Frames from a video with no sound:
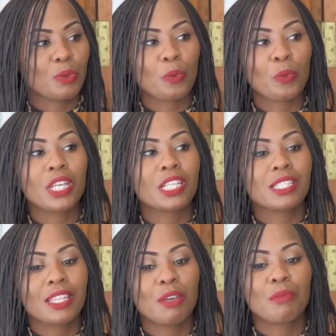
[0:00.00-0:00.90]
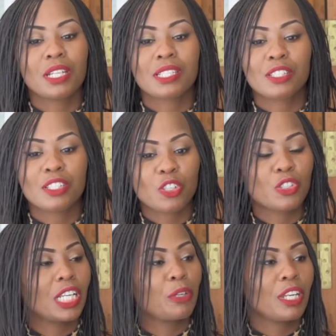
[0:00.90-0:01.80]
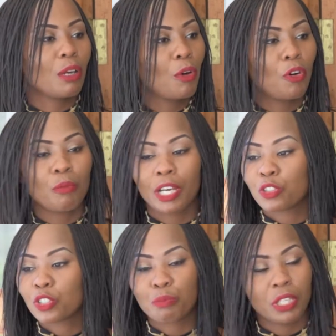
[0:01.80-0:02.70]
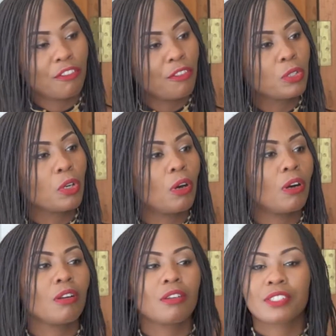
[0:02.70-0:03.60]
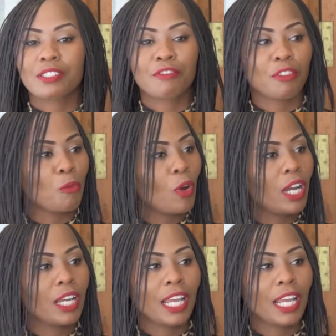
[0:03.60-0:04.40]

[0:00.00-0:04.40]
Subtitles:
So when it's them, it's totally when I'm home, I don't pick phone calls from